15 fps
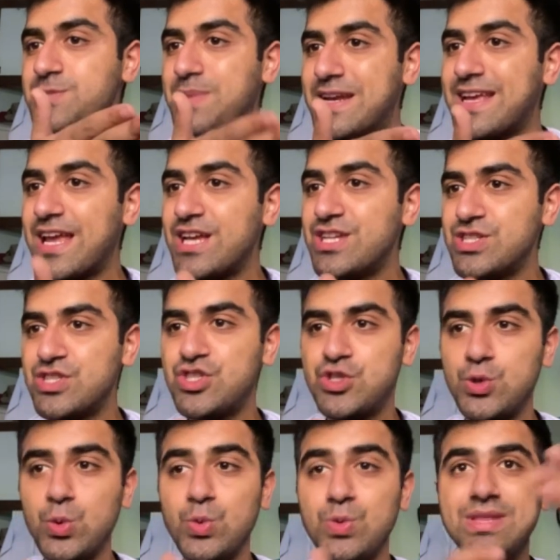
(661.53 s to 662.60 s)
medications
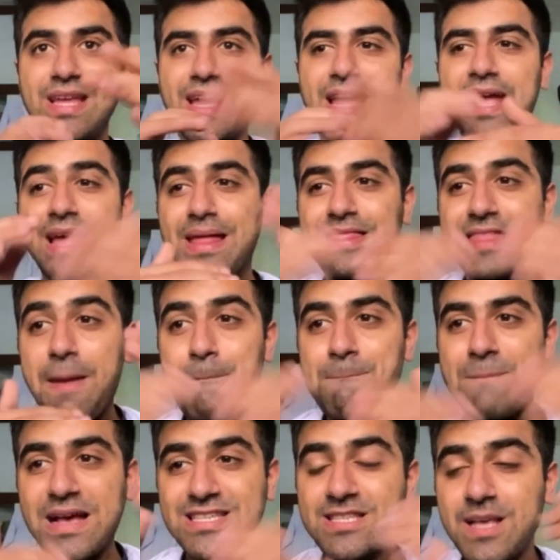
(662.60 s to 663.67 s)
do? They they
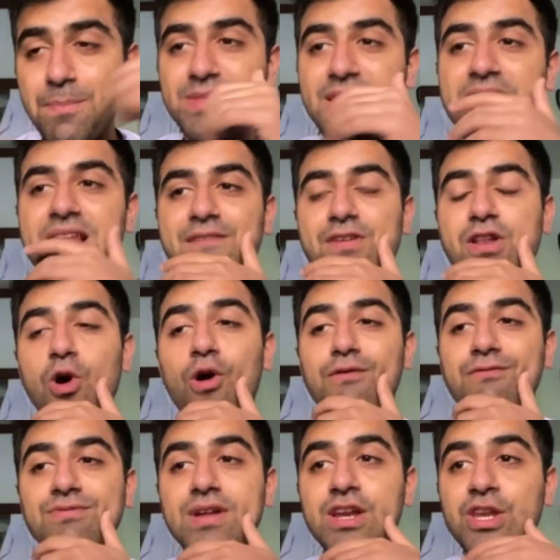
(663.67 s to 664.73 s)
mess up the level of
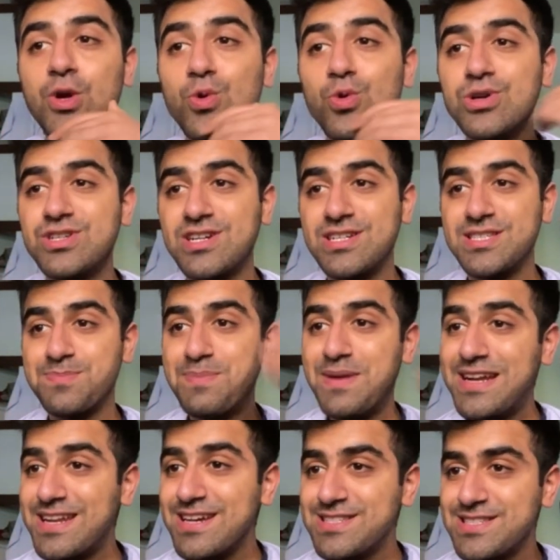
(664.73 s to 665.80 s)

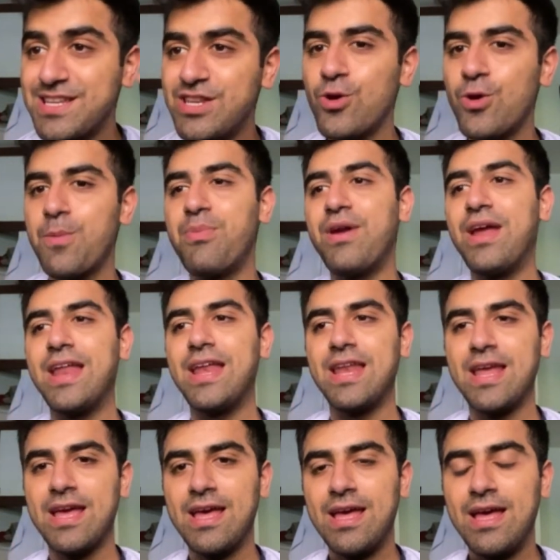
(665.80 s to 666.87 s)
neurotransmitters in your brain.
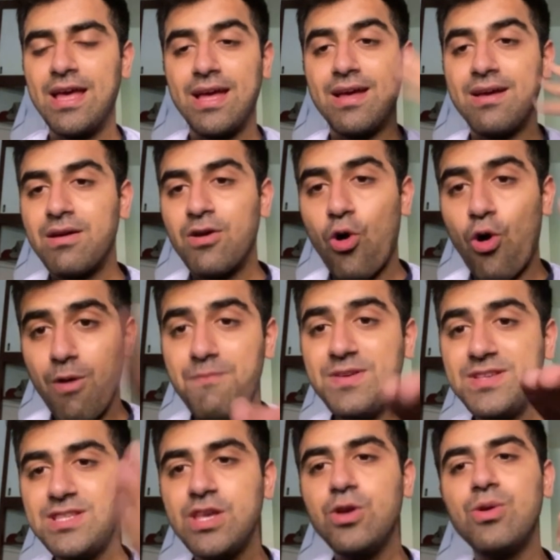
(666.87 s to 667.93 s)

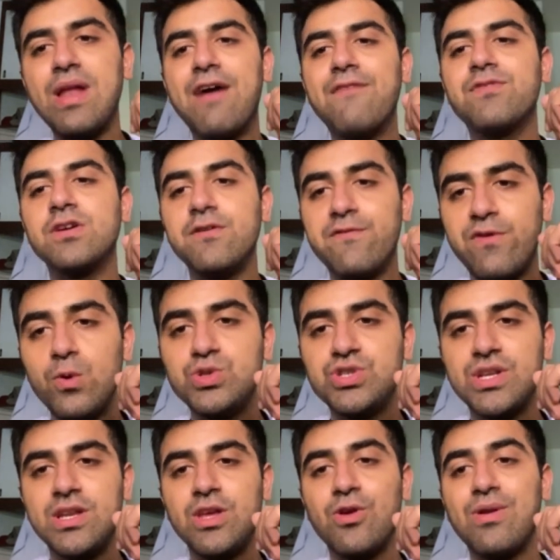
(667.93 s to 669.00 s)
Obviously, you'll have
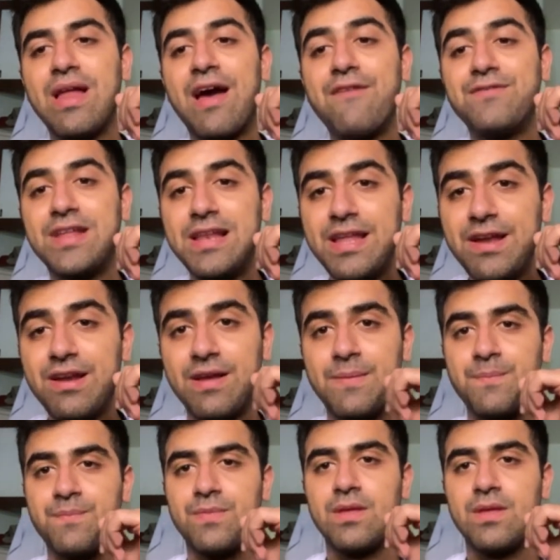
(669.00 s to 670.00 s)
confusion, you'll have delirium,